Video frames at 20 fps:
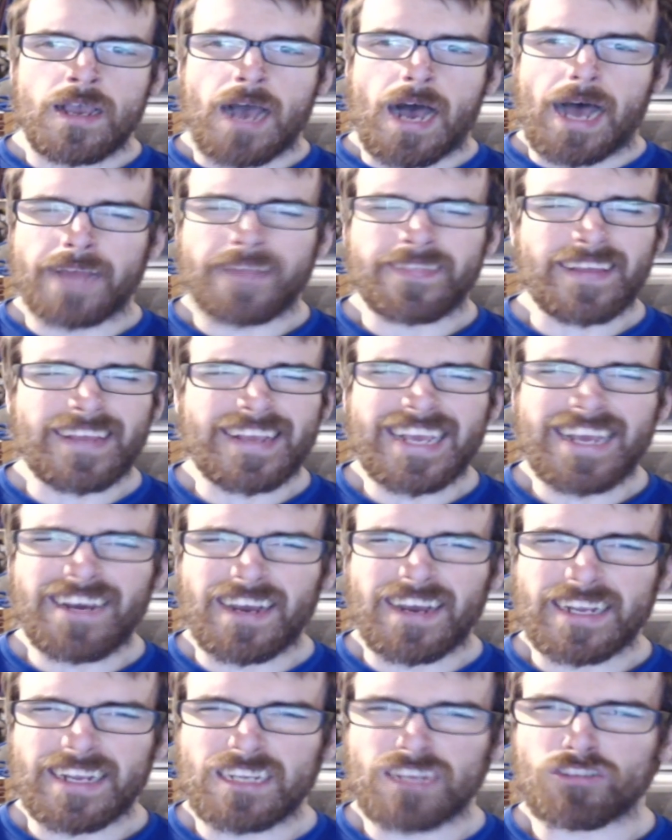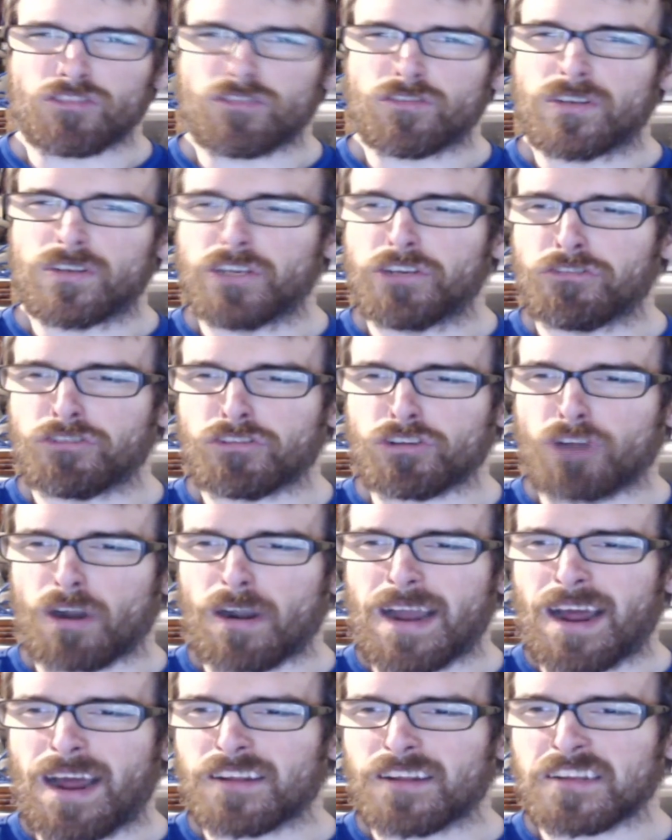I think he like you start
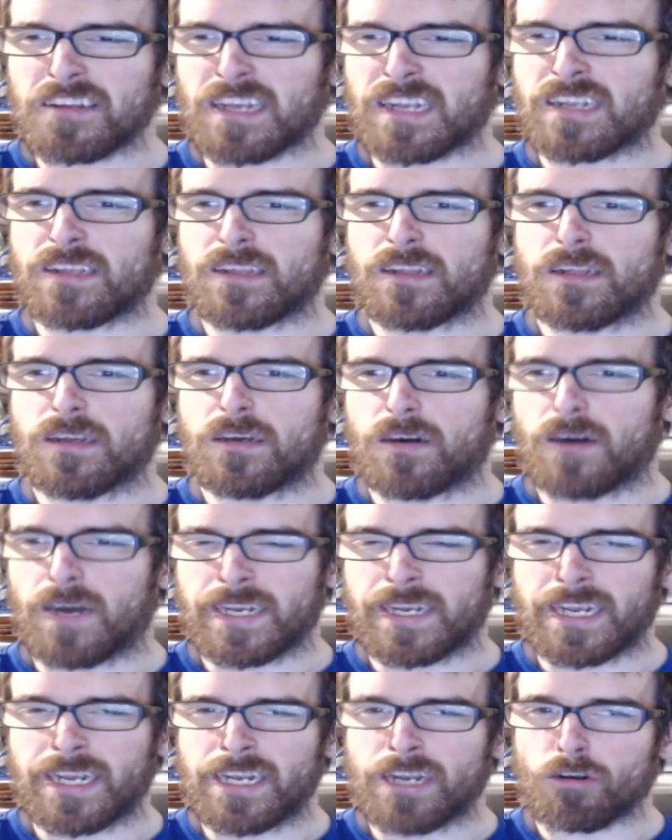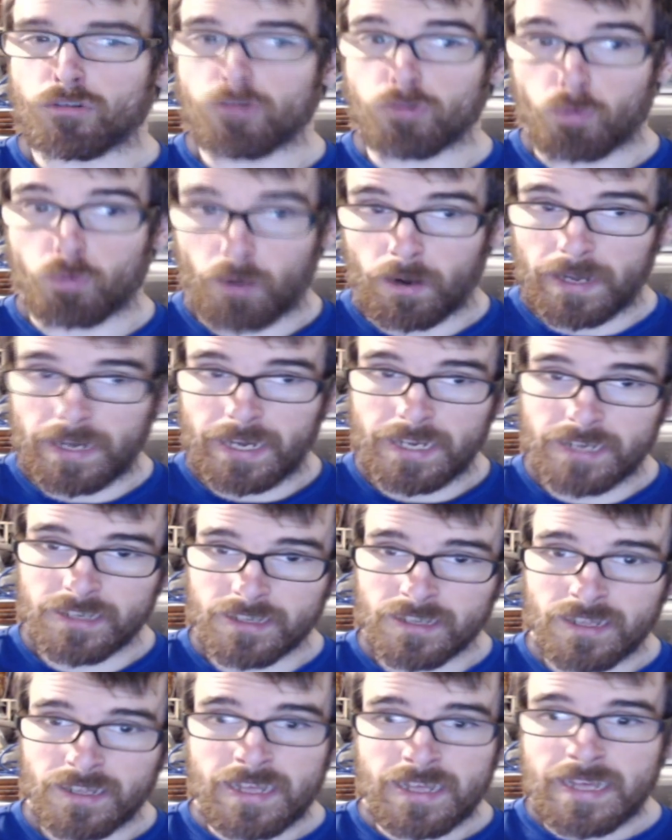out as like like in your twenties,
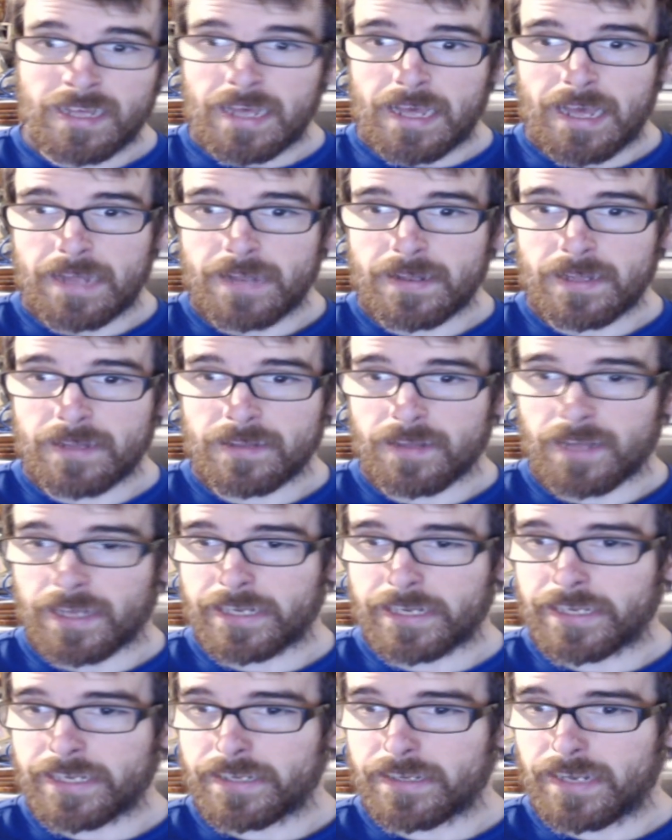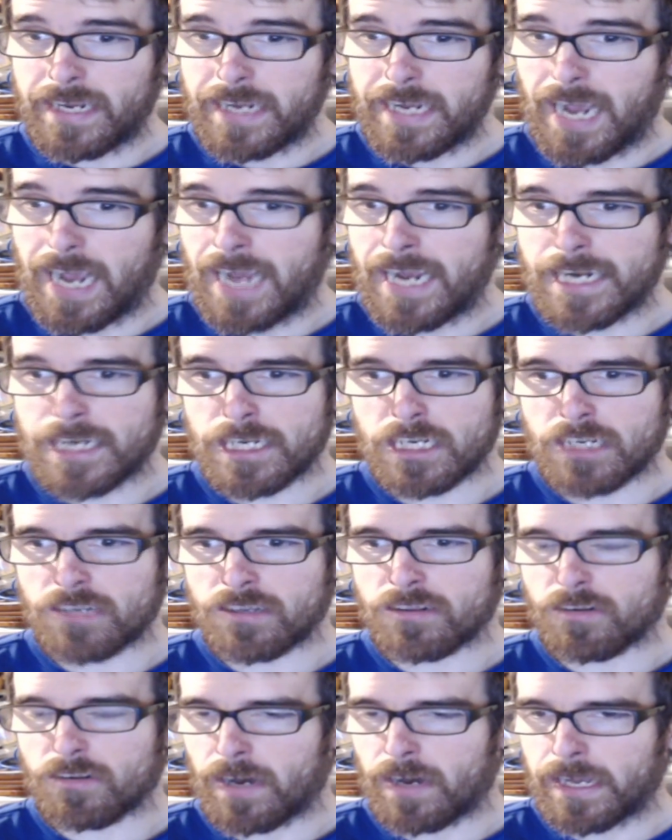and then like he ages
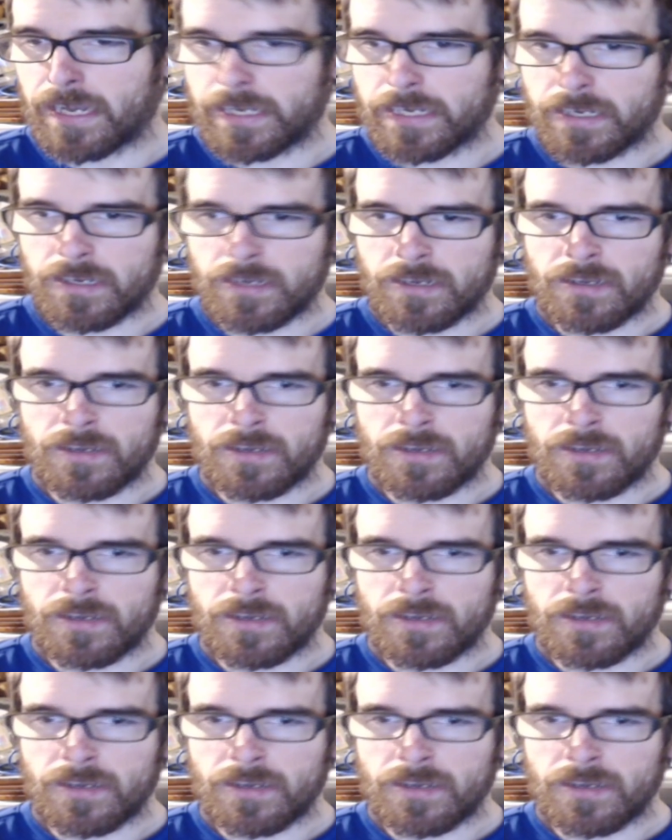to like